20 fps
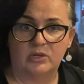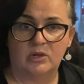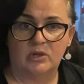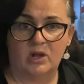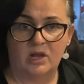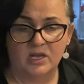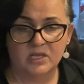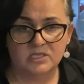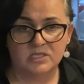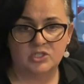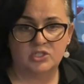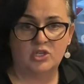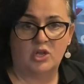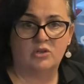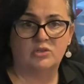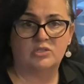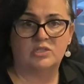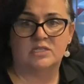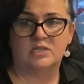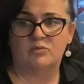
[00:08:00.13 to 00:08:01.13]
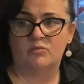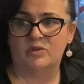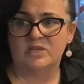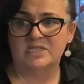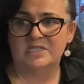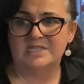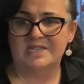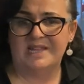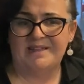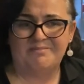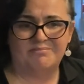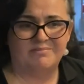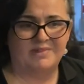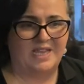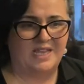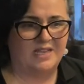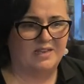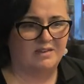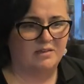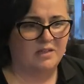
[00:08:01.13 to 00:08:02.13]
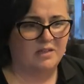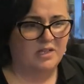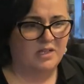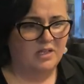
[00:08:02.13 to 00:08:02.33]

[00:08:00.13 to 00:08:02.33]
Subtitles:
guys. Dosing, what does that mean?